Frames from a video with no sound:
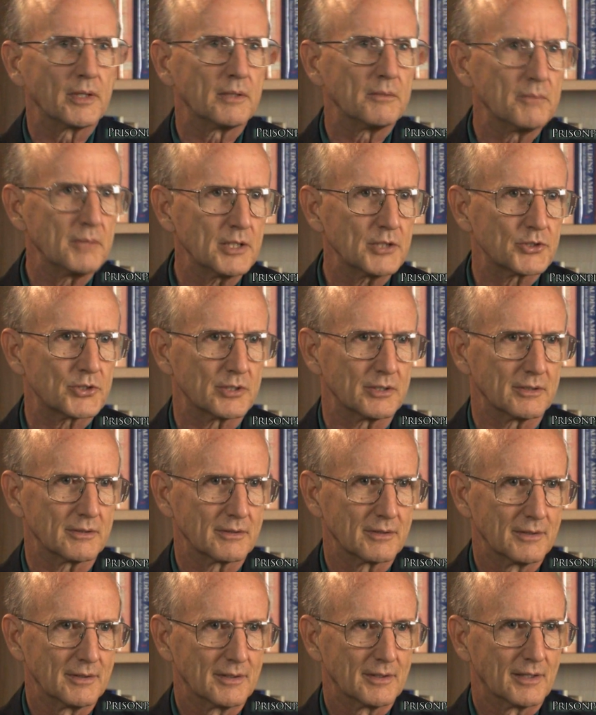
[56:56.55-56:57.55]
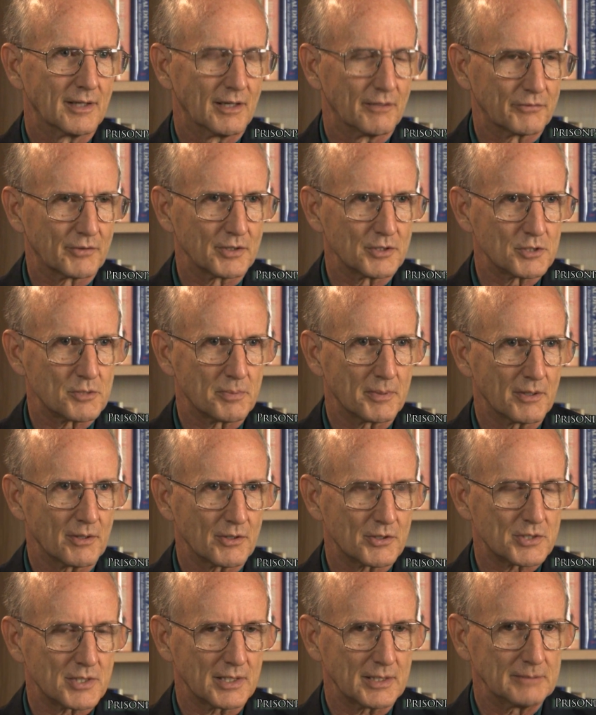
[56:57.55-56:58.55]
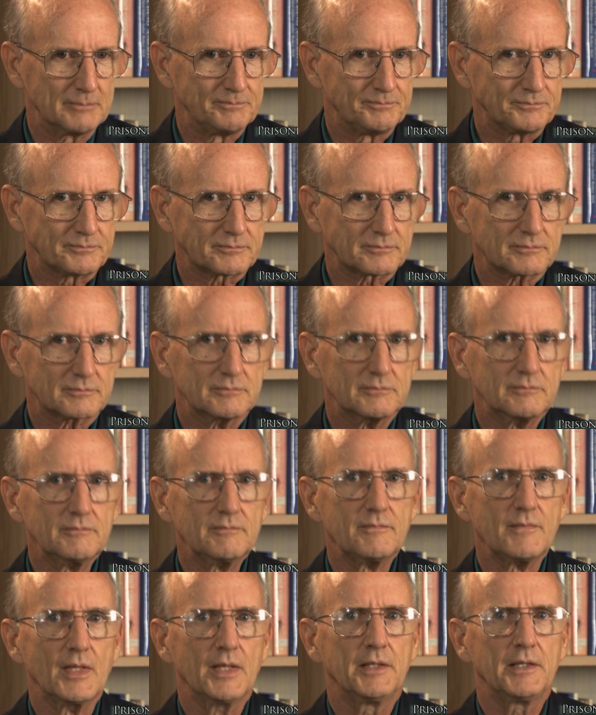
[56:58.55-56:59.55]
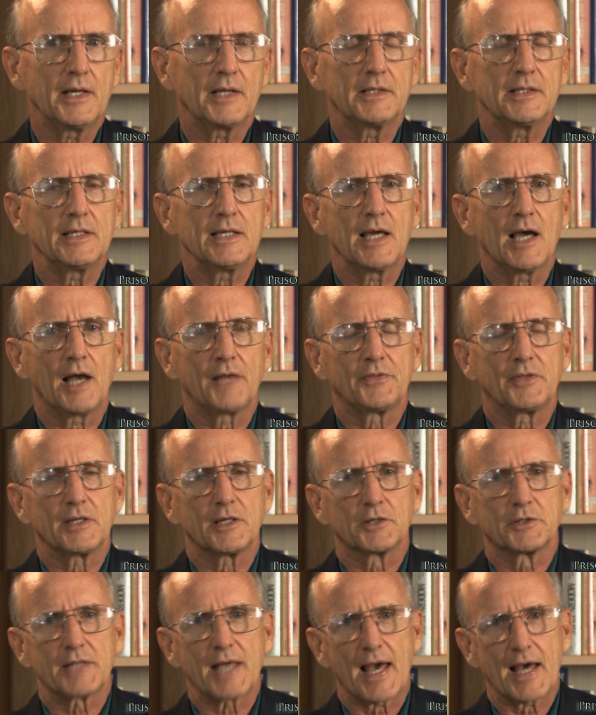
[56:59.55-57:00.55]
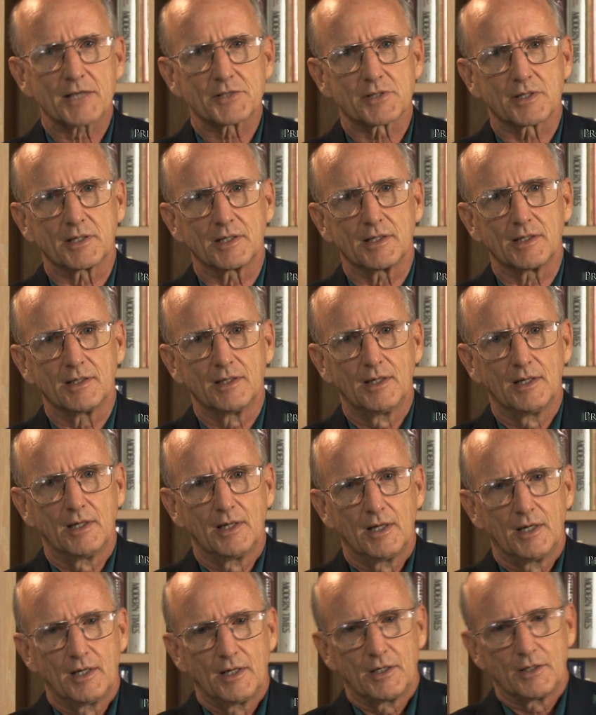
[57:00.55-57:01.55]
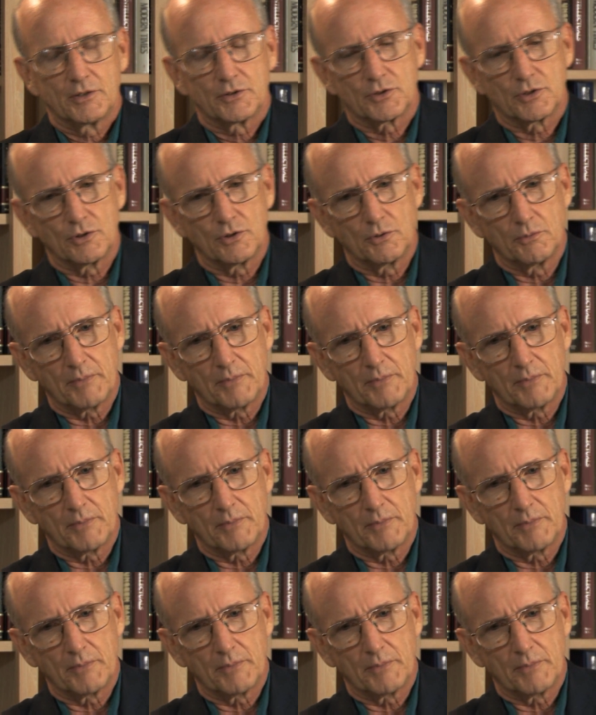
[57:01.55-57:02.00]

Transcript: admission of conspiracy. And yet he had the audacity to